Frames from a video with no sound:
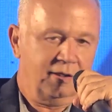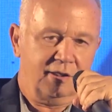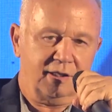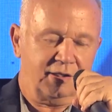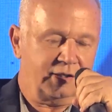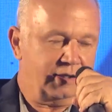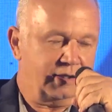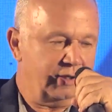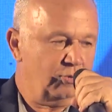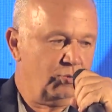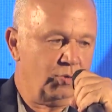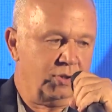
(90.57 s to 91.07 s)
And
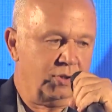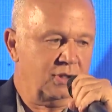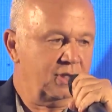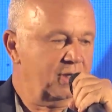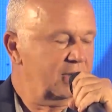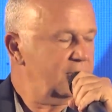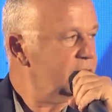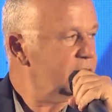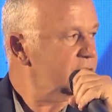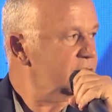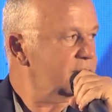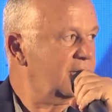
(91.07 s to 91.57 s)
then one
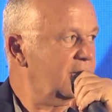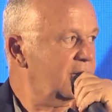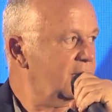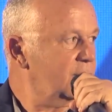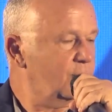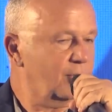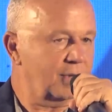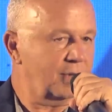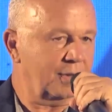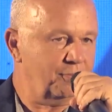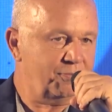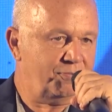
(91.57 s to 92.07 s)
day the stock
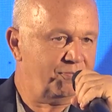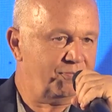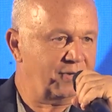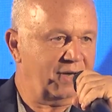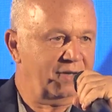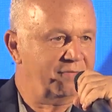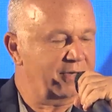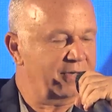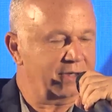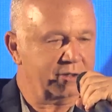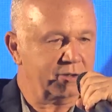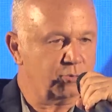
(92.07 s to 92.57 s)
went up
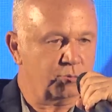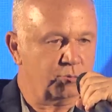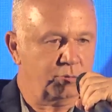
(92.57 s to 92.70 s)
five X.